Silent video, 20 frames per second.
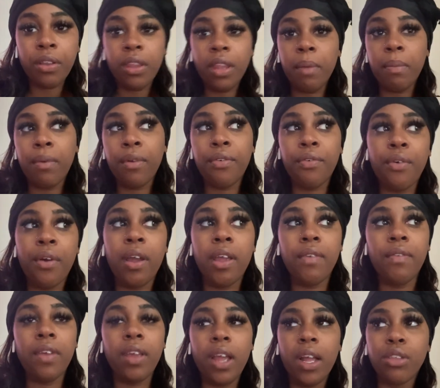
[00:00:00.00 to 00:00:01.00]
like, before I
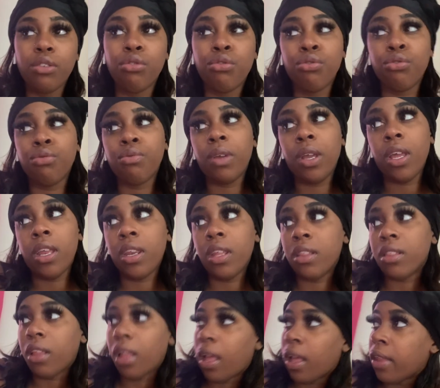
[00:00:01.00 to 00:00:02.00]
even got to do
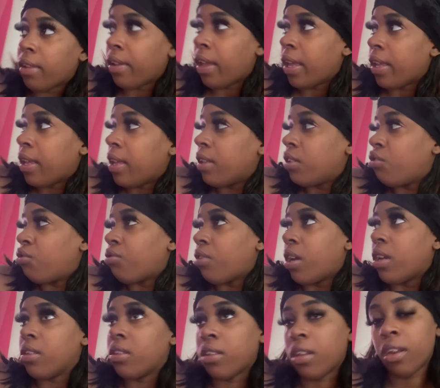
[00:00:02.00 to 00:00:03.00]
anything, like, get
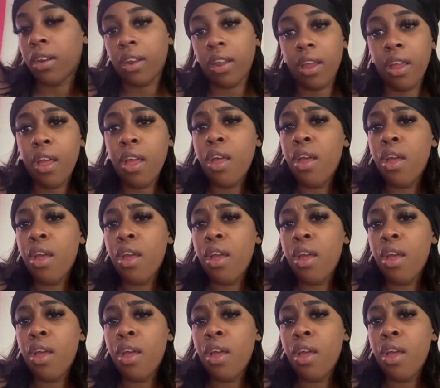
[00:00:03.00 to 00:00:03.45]
dressed or that.